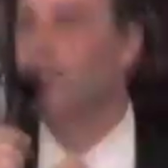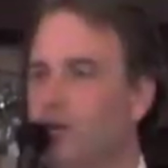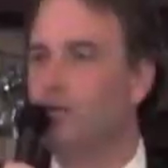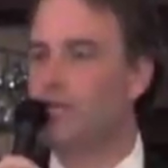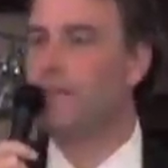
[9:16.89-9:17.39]

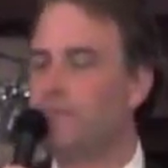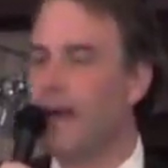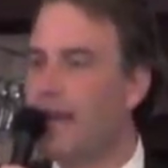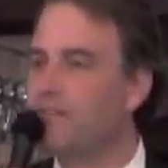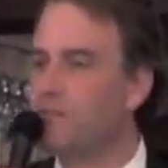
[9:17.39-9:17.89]
You know, James
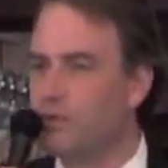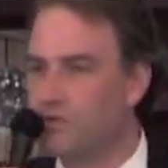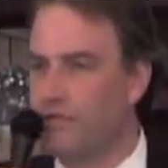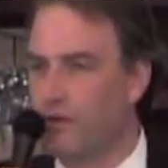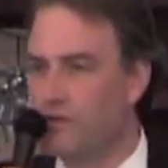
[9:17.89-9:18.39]
Madison
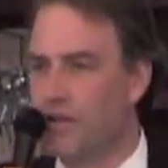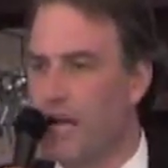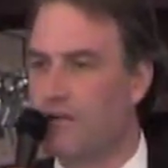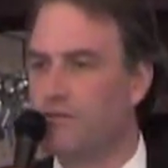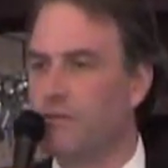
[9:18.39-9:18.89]
was the first
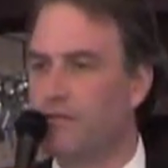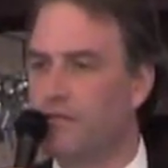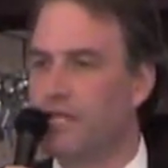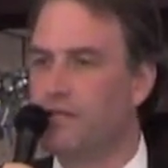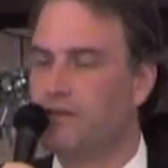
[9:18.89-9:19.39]
congressman from
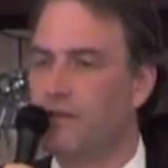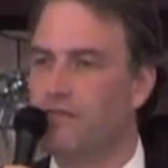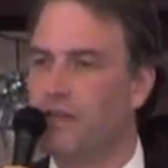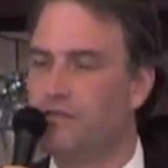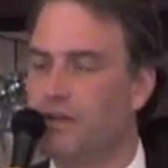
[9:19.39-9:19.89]
Virginia's
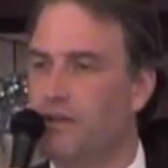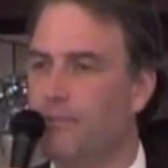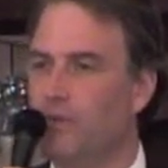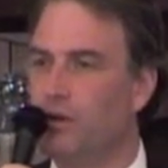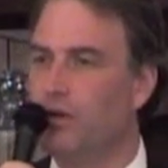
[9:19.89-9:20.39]
5th District
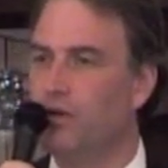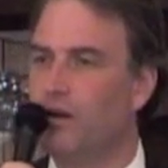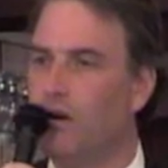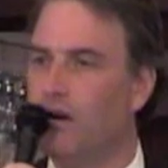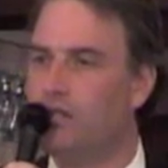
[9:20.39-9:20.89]
up the road
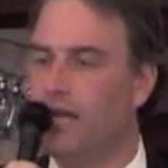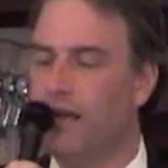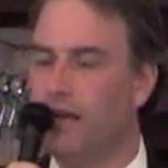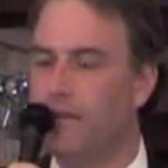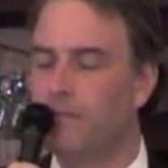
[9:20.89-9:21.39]
in Orange
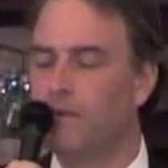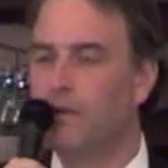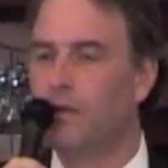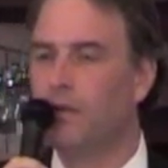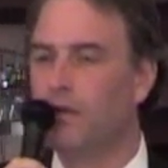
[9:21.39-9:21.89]
County.
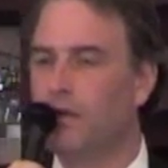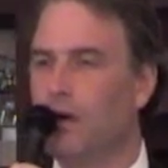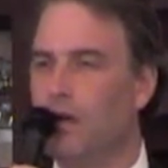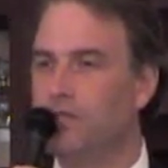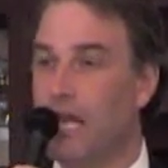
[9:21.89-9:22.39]

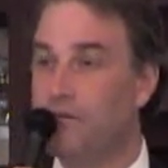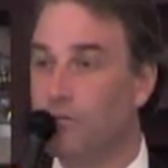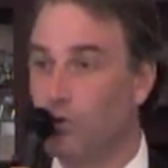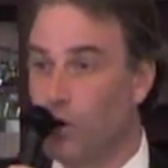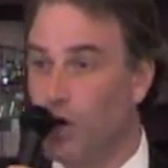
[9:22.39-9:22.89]

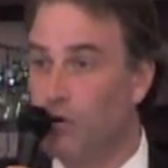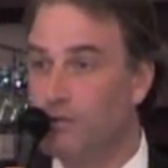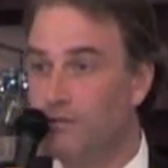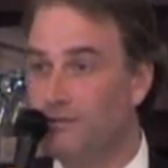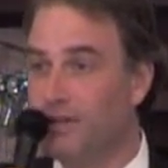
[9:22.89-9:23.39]
James
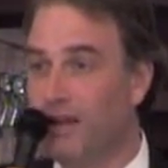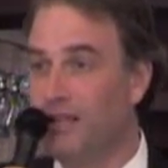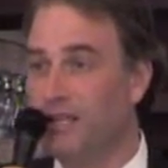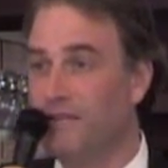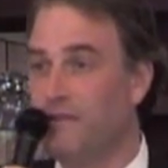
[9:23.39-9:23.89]
Monroe
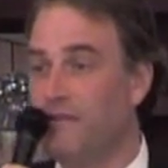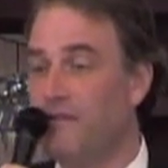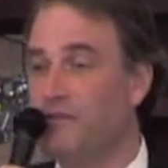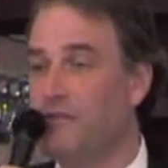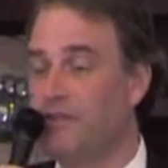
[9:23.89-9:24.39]
lived in
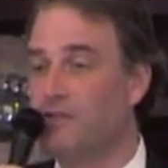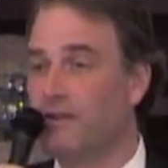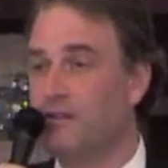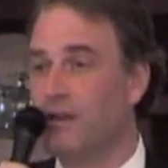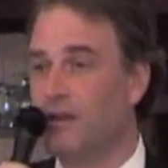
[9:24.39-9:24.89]
the 5th District.